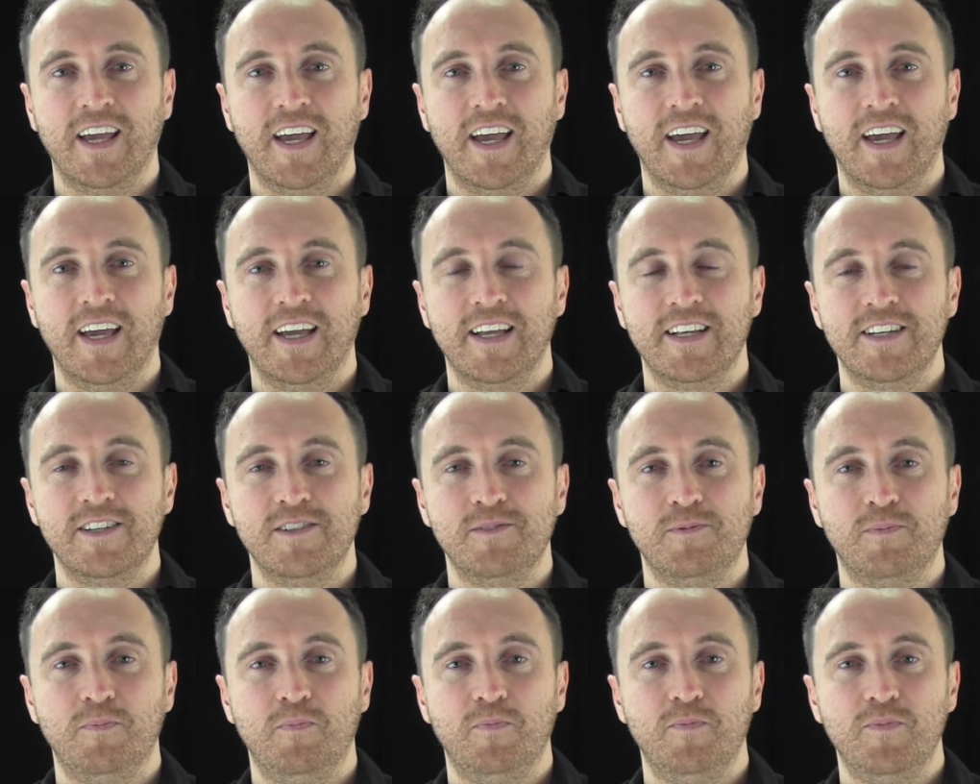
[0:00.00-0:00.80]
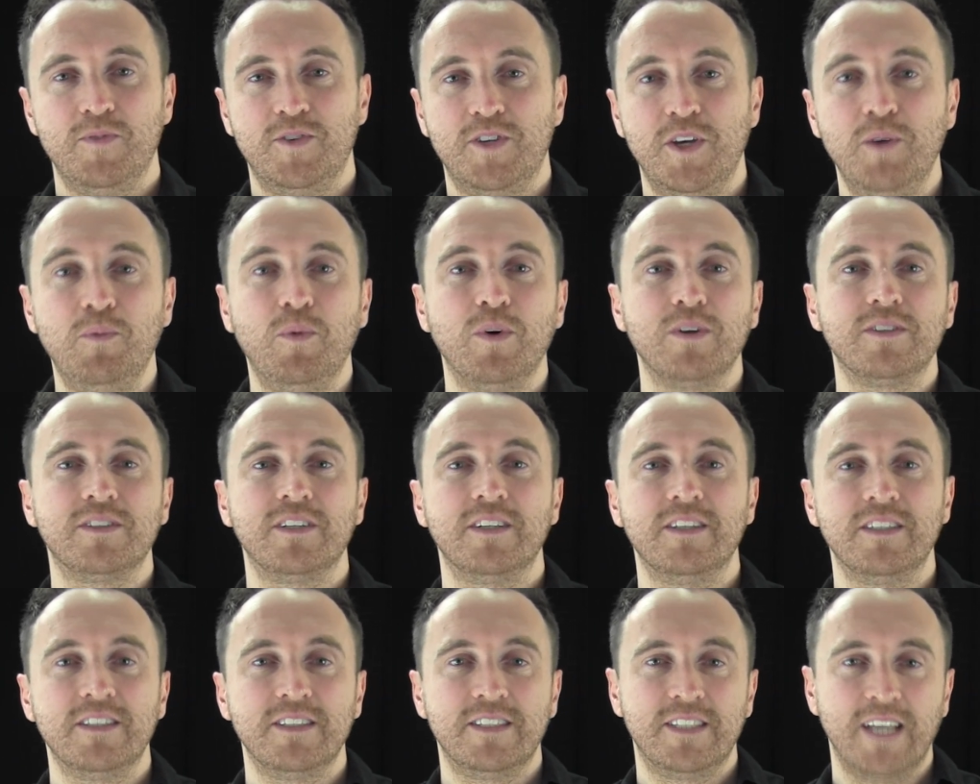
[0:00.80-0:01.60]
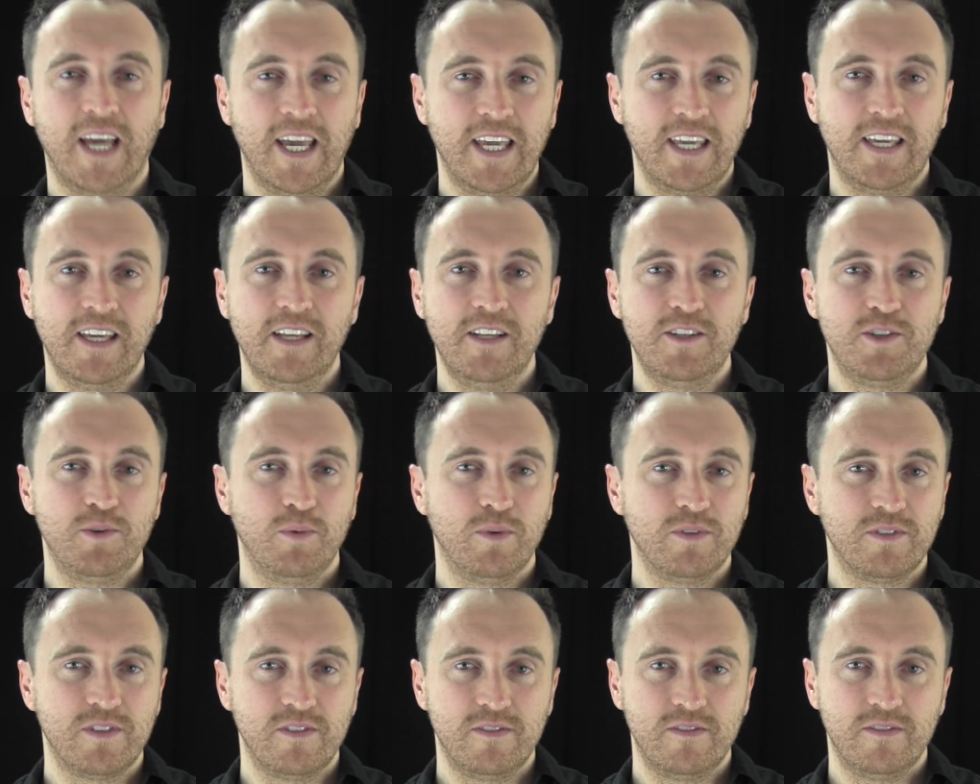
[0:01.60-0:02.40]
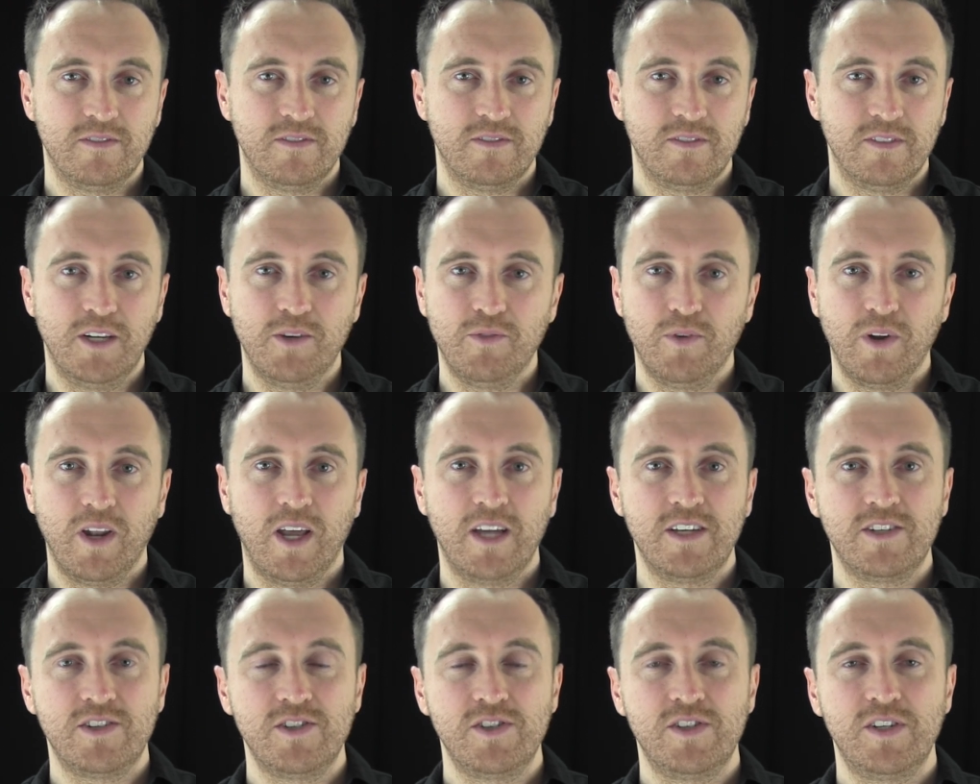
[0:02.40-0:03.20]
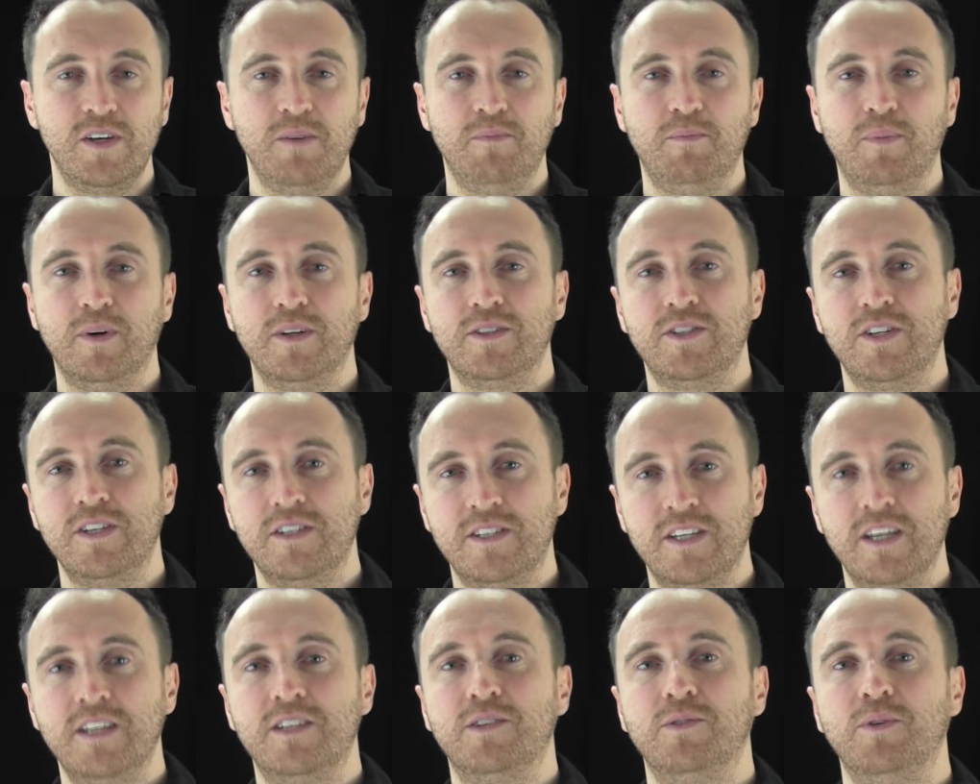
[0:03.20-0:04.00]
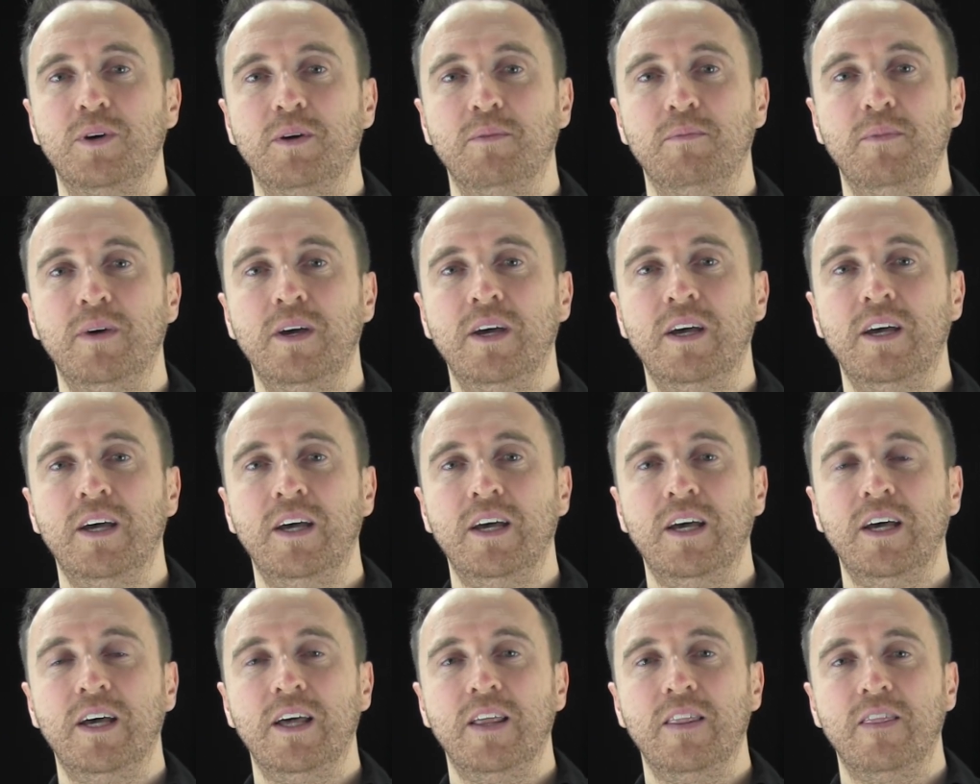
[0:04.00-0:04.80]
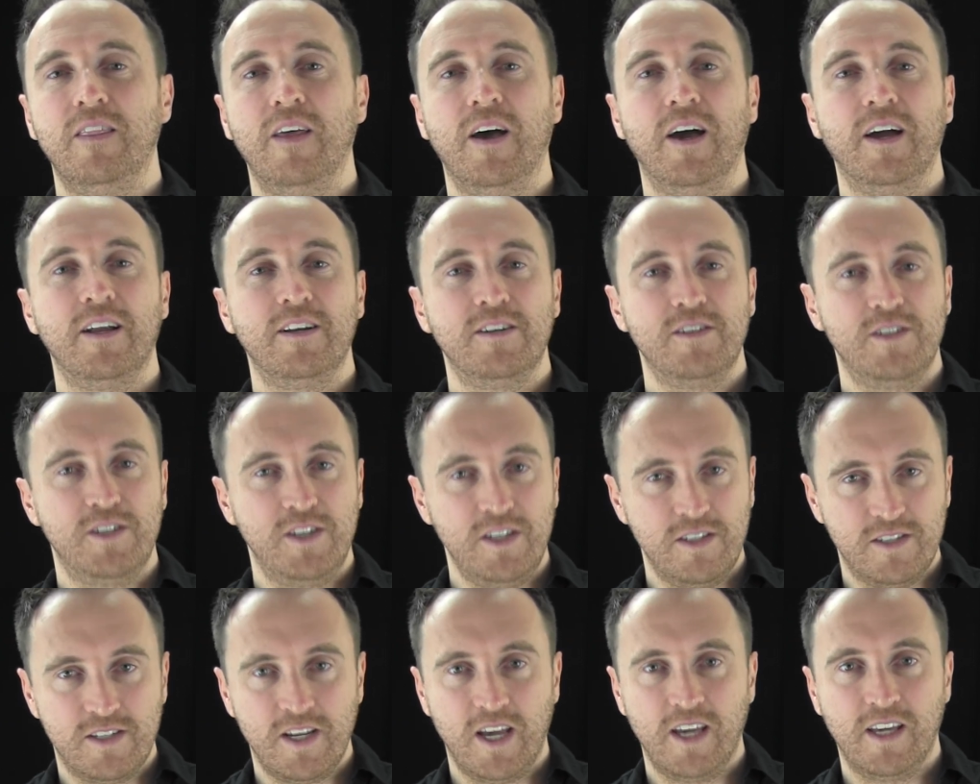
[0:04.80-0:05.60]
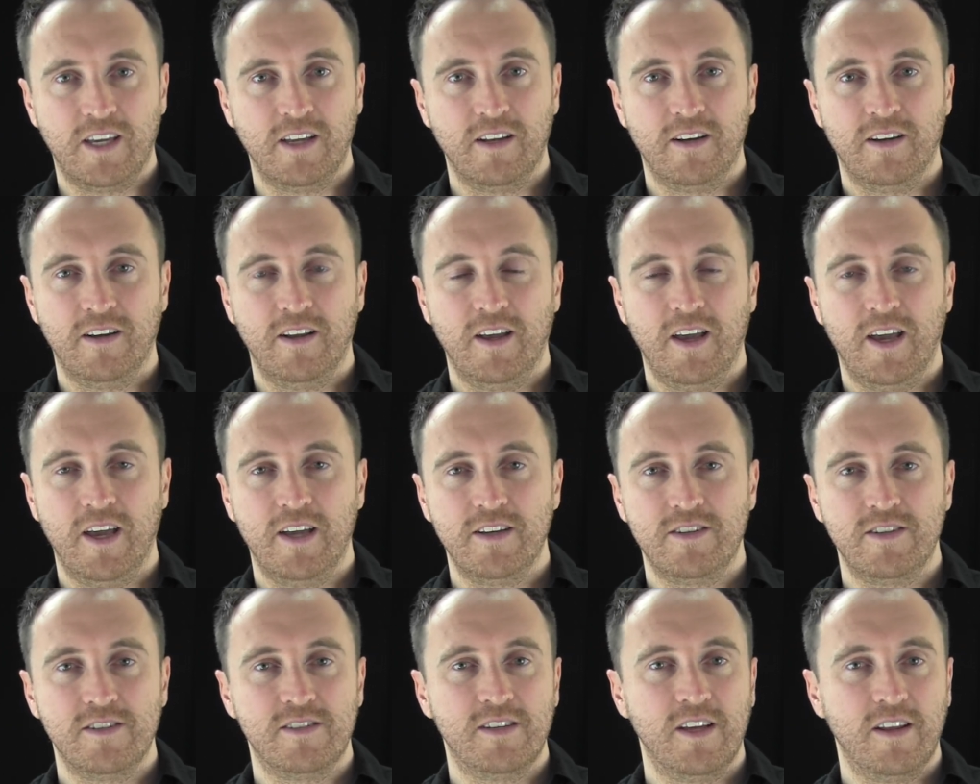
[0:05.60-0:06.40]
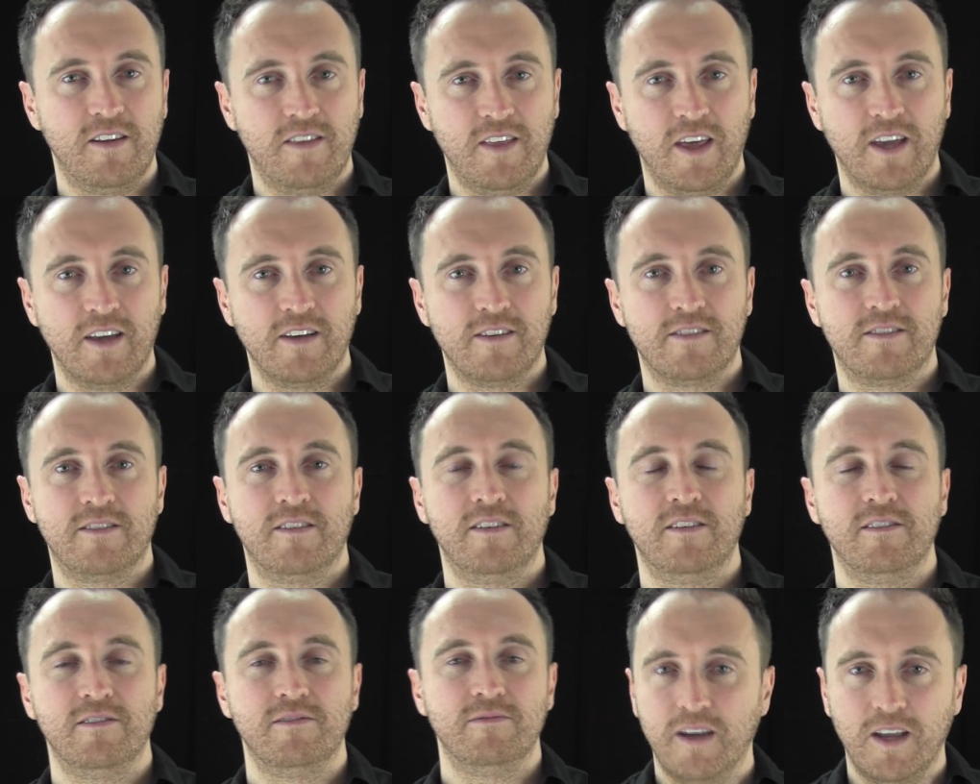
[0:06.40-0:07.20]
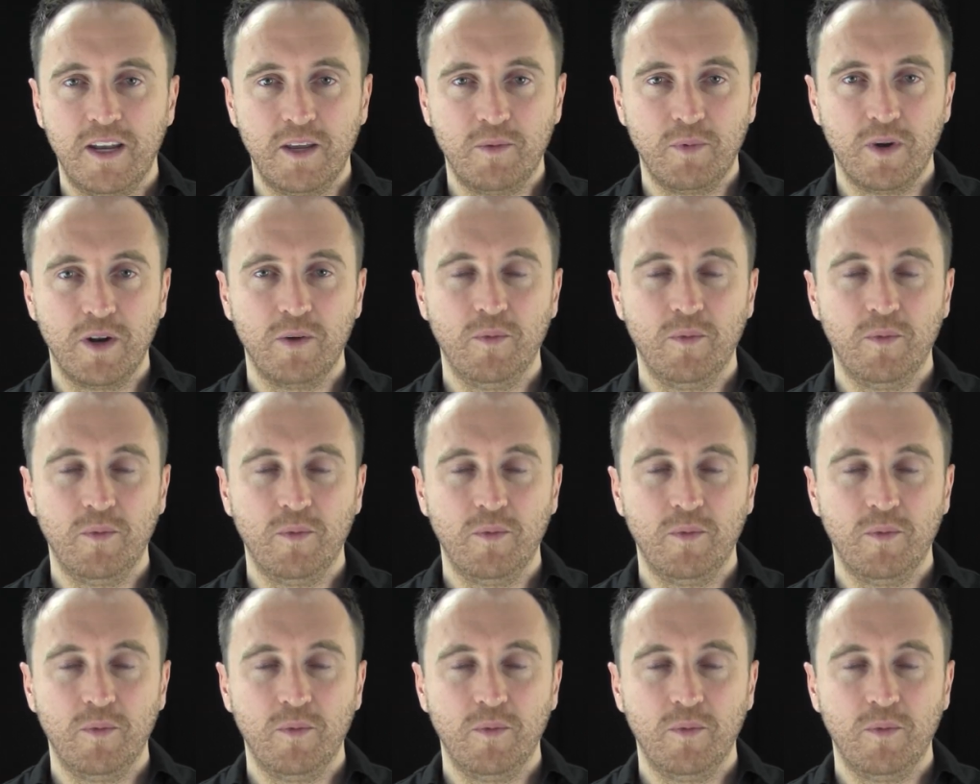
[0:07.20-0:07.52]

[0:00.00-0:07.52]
And she wasn't taken, she wasn't in a relationship, but she said to him, that she's taken. And she said, thanks. And he